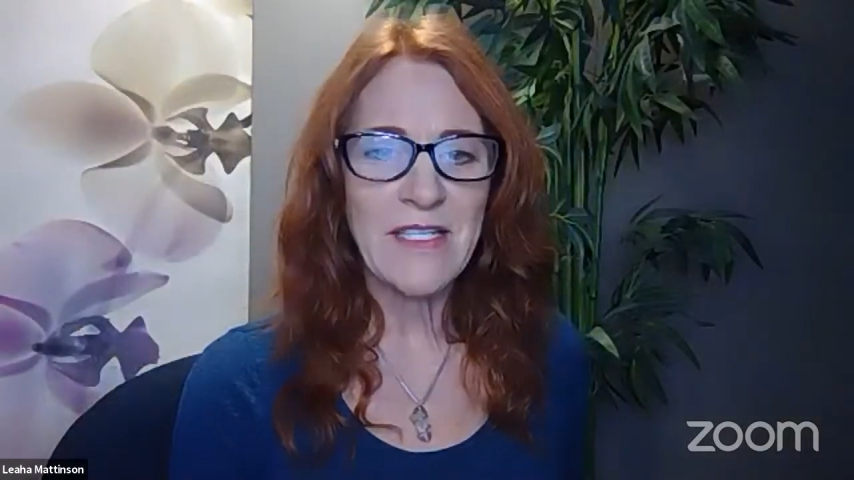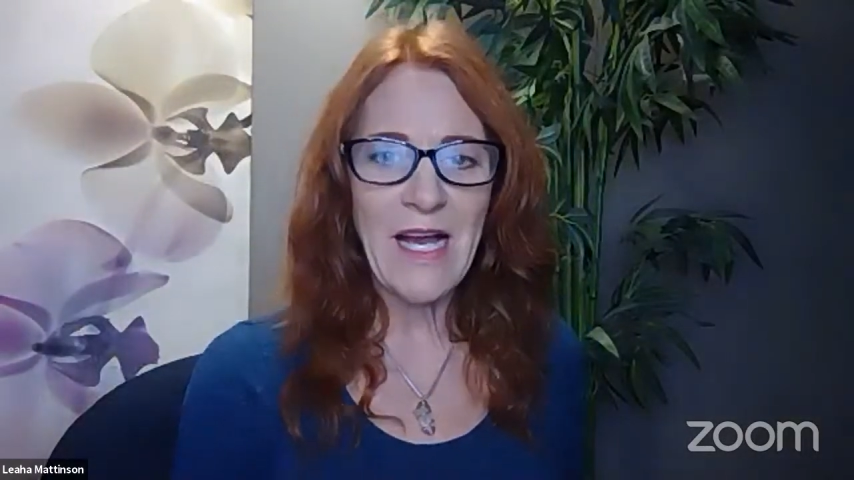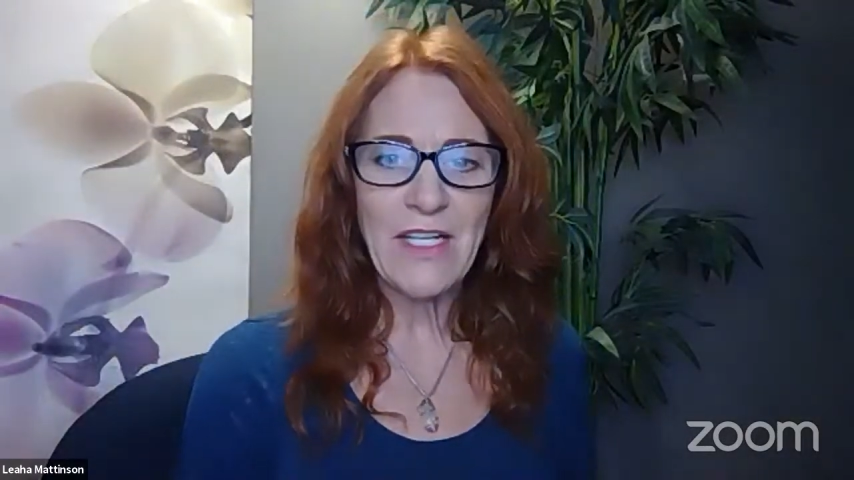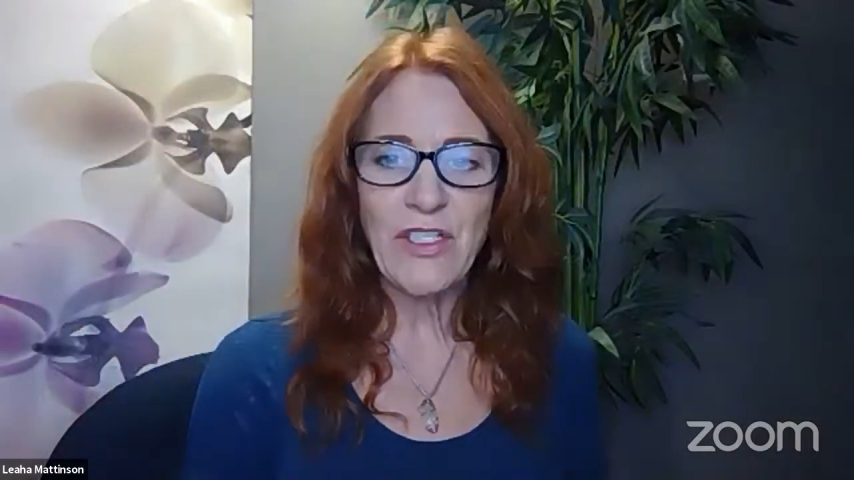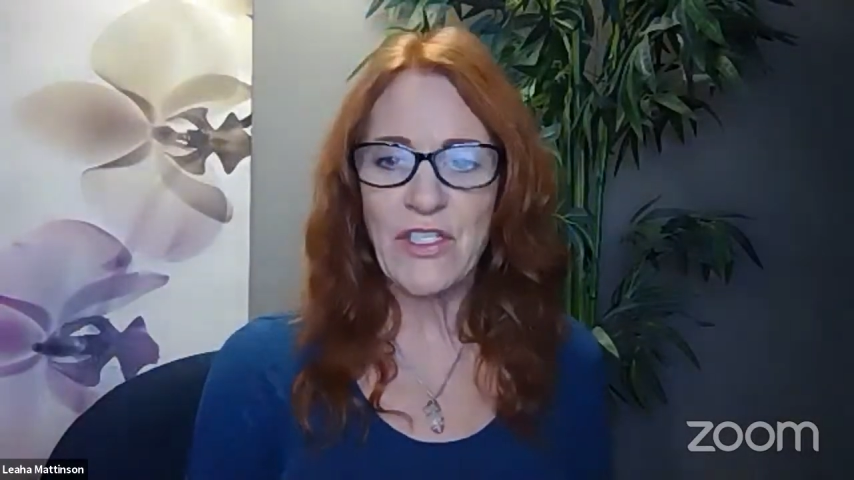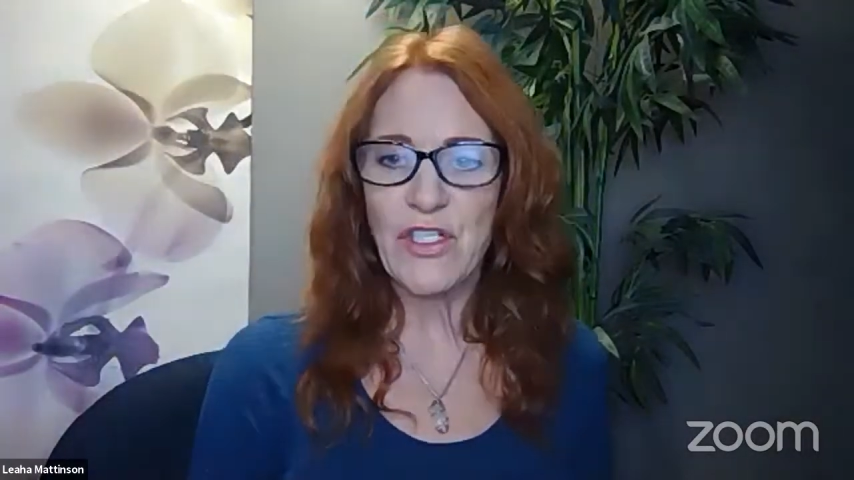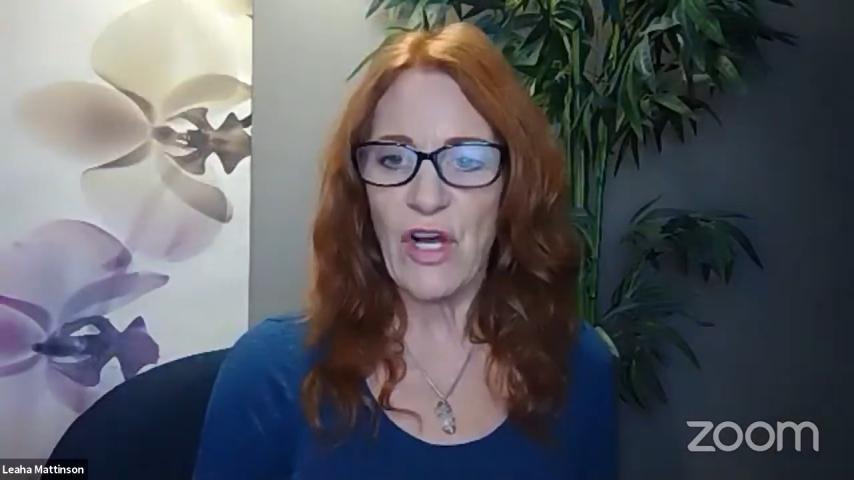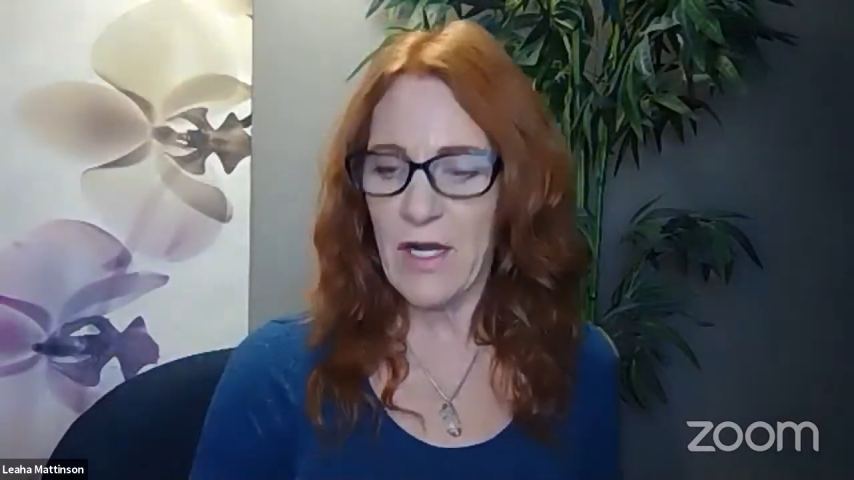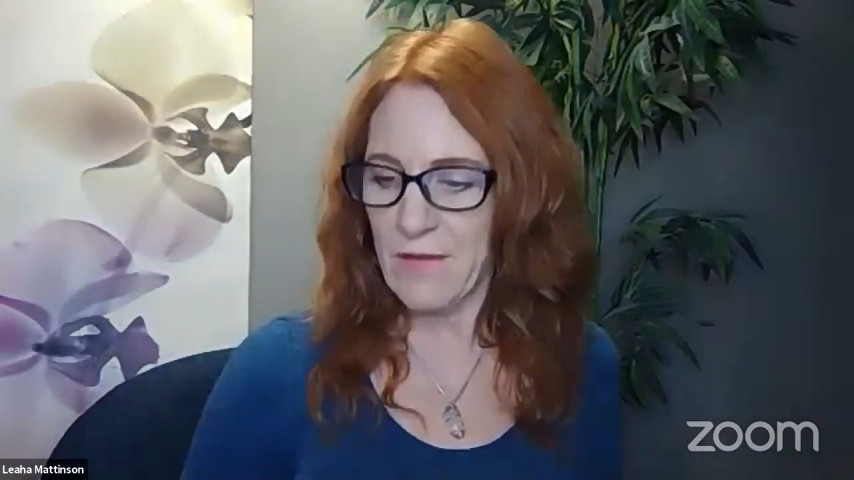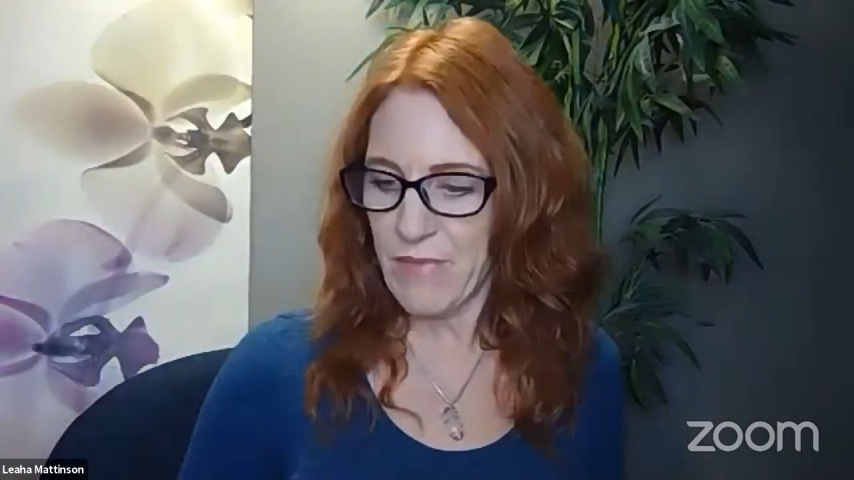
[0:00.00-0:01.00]
to actually
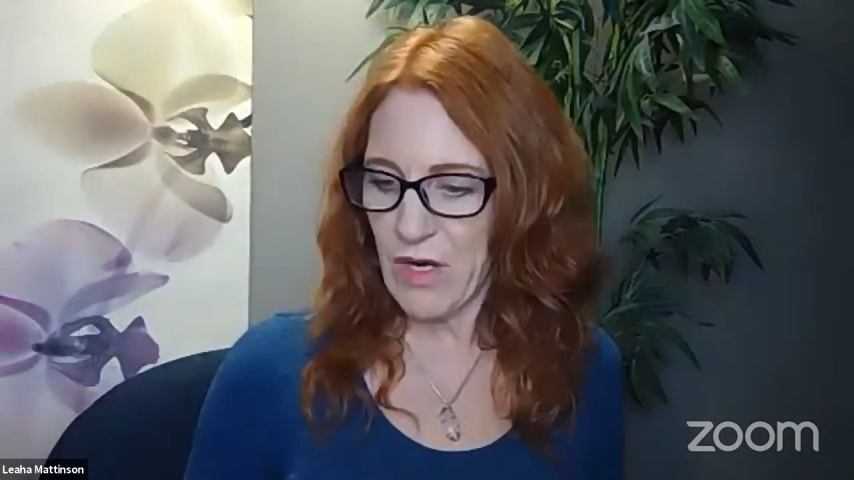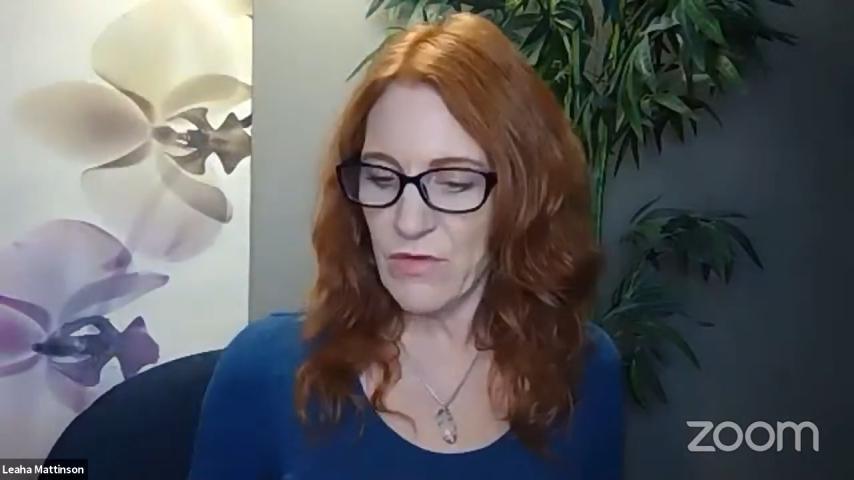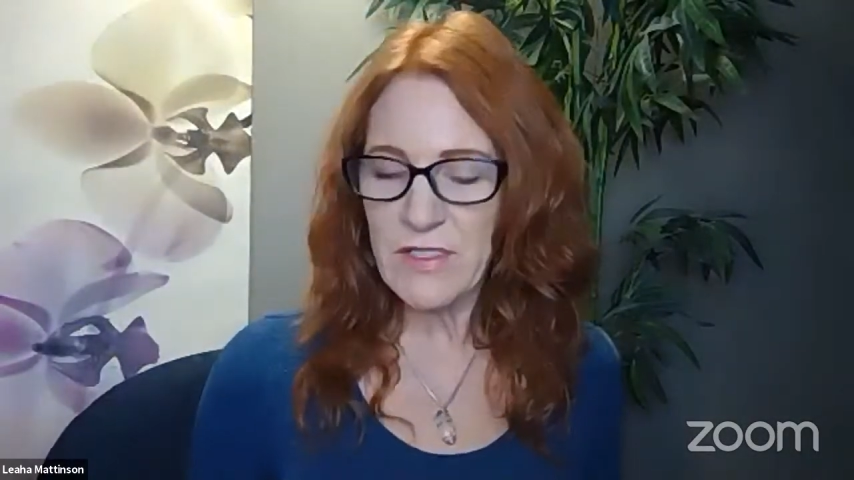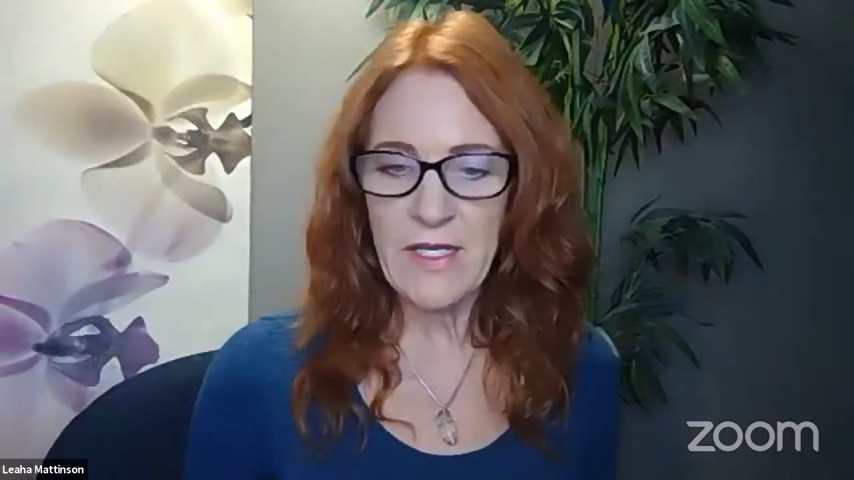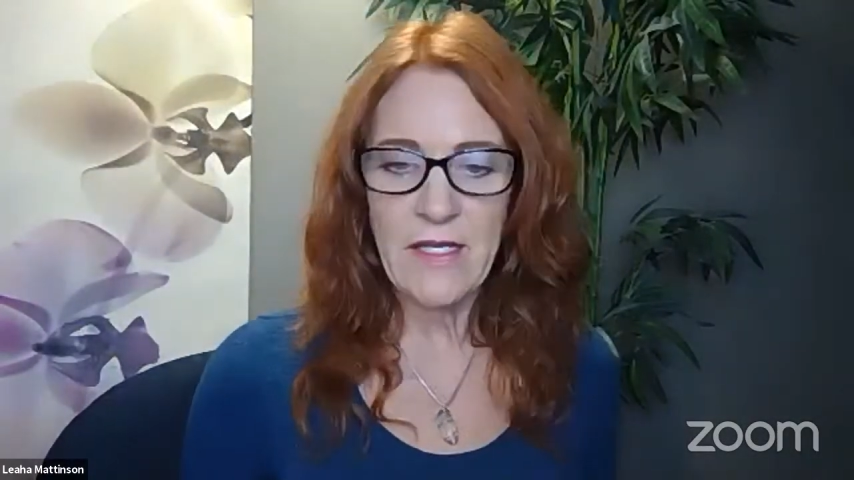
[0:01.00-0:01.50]
talk about